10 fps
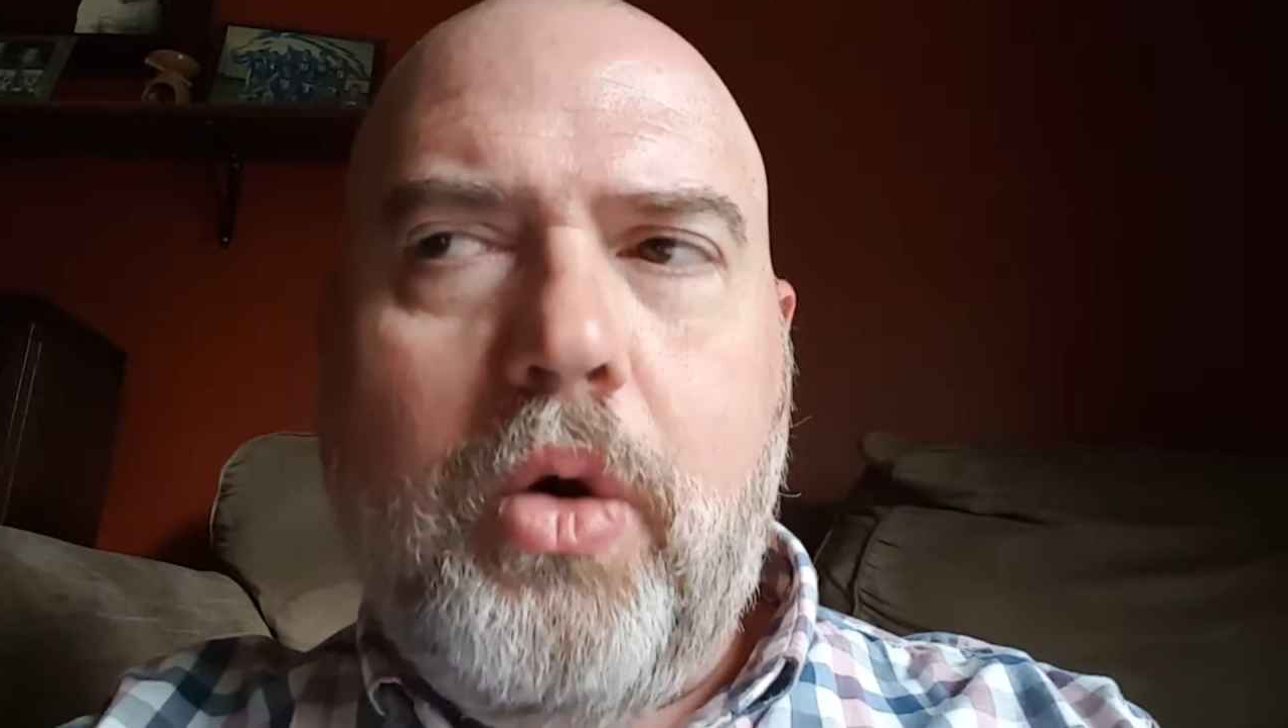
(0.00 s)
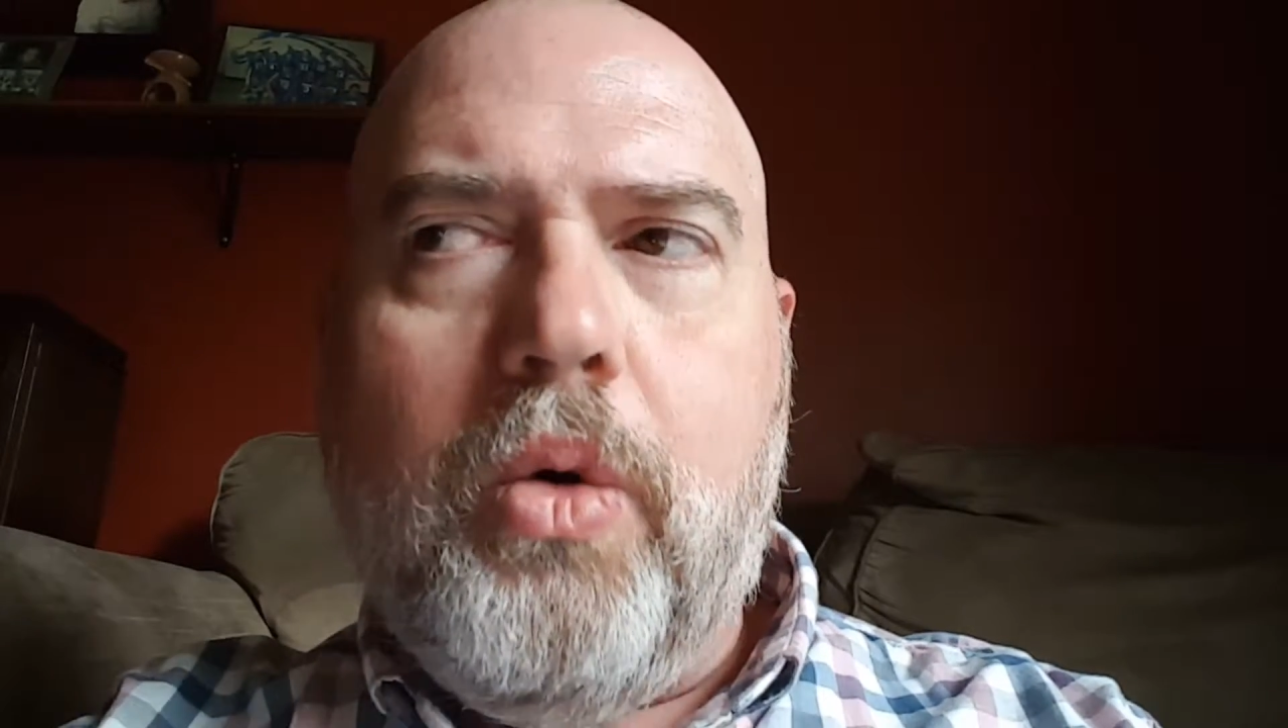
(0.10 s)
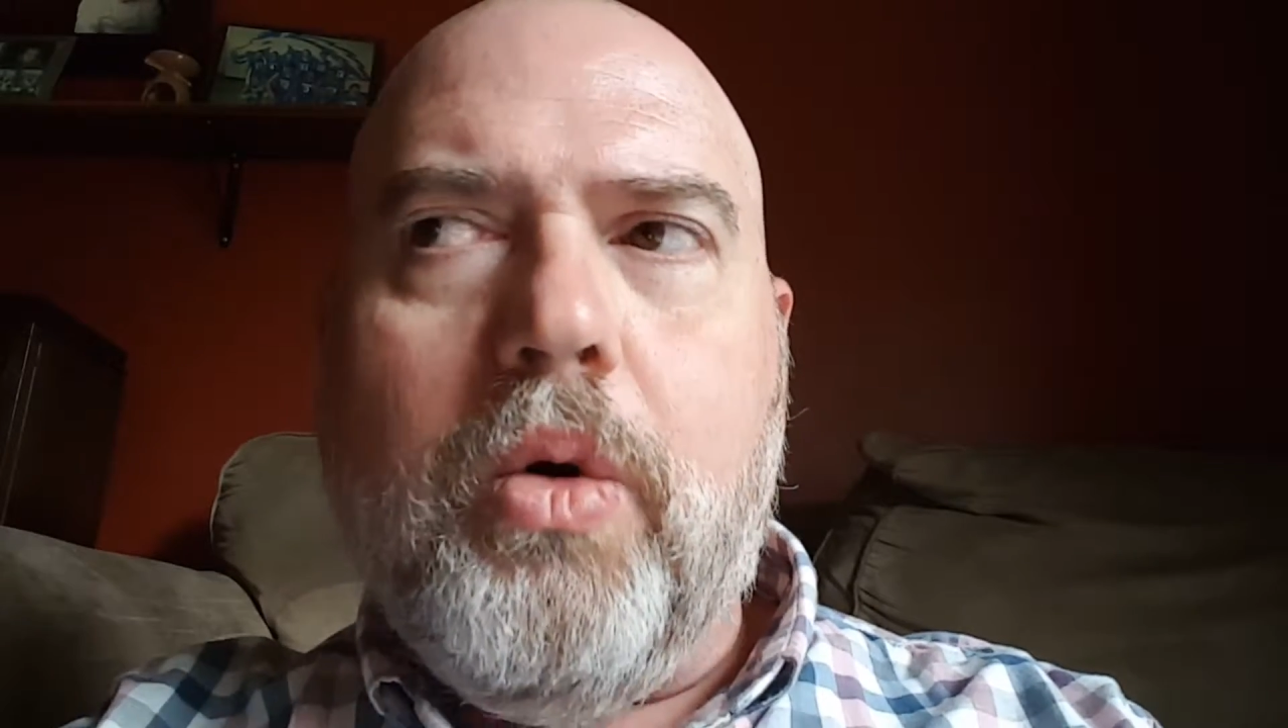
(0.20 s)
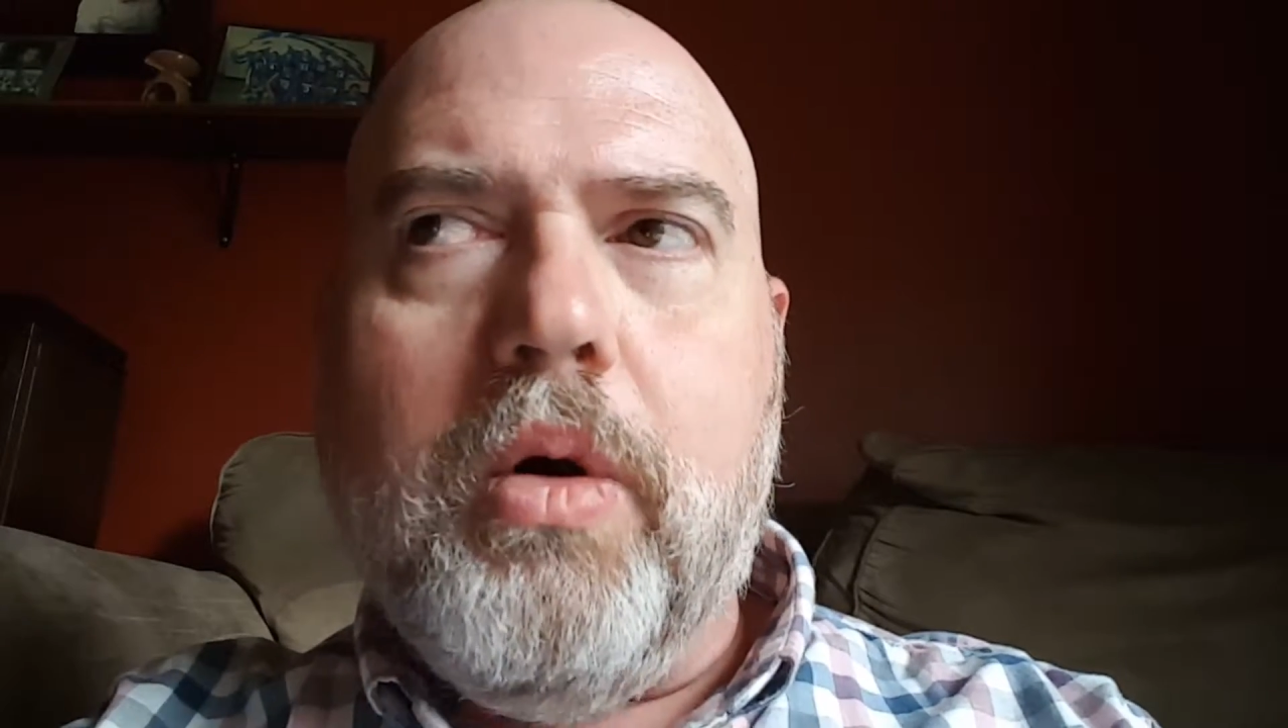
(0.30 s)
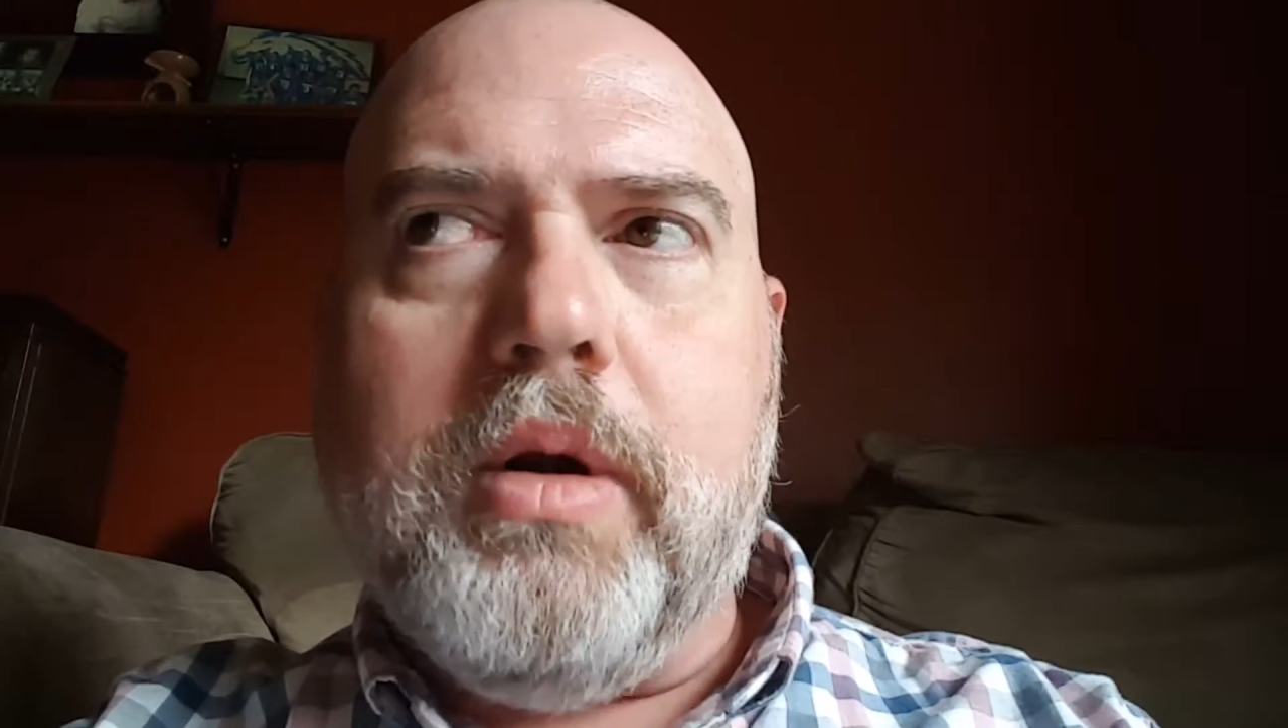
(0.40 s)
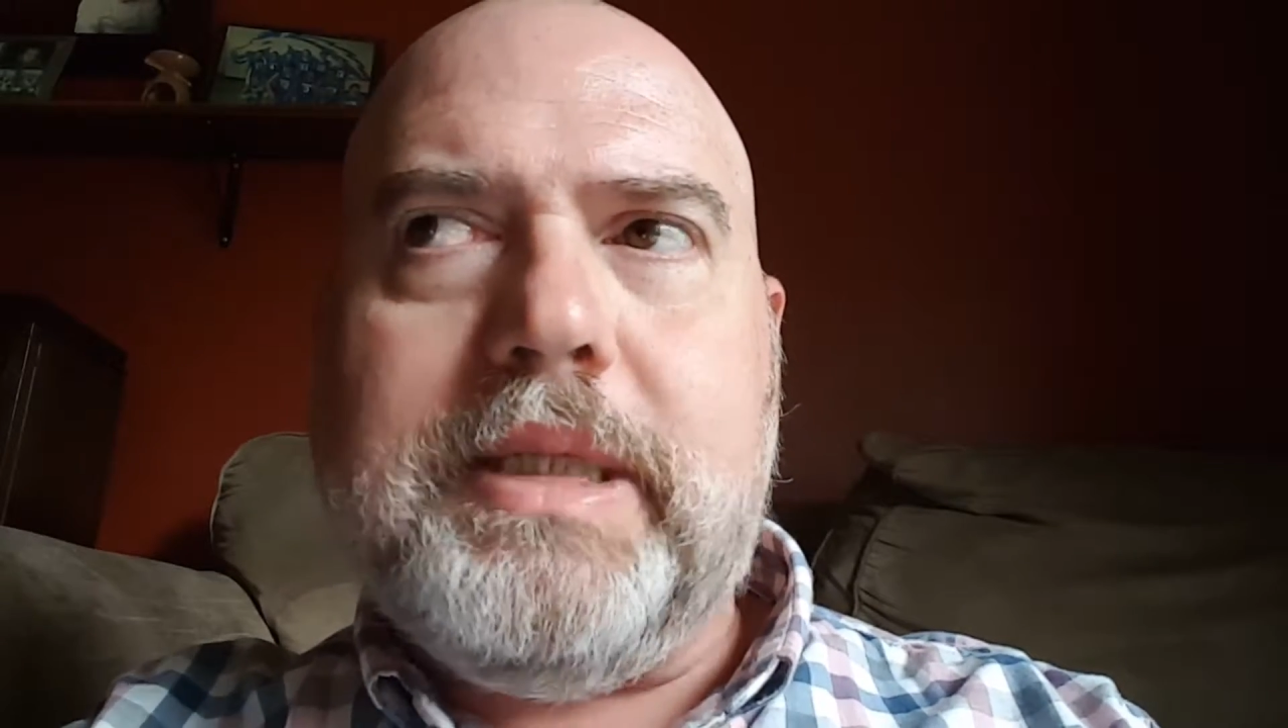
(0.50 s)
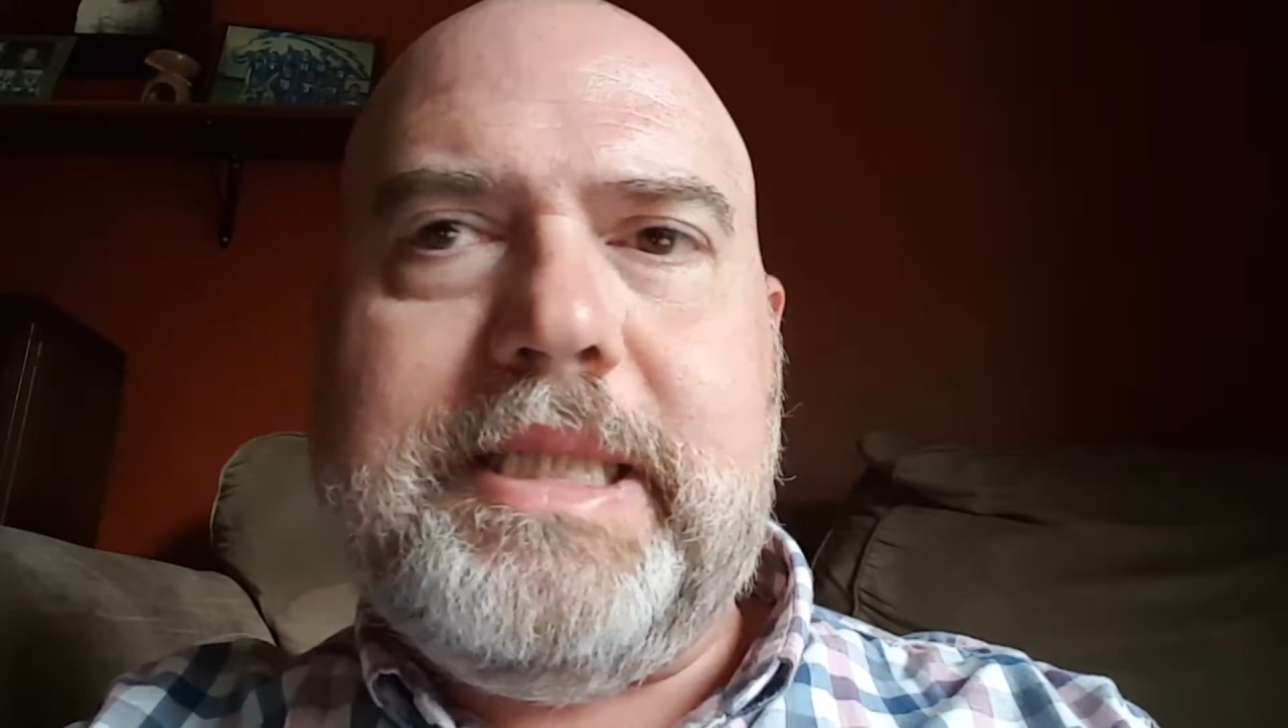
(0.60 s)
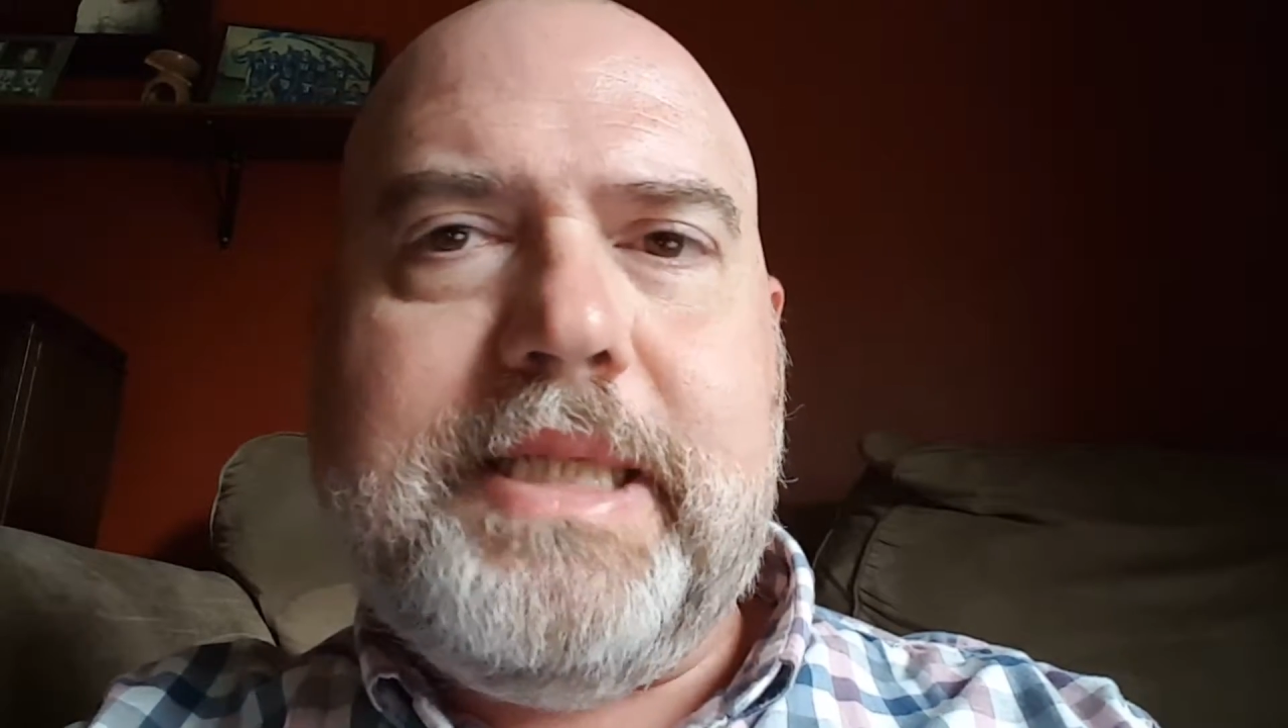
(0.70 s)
or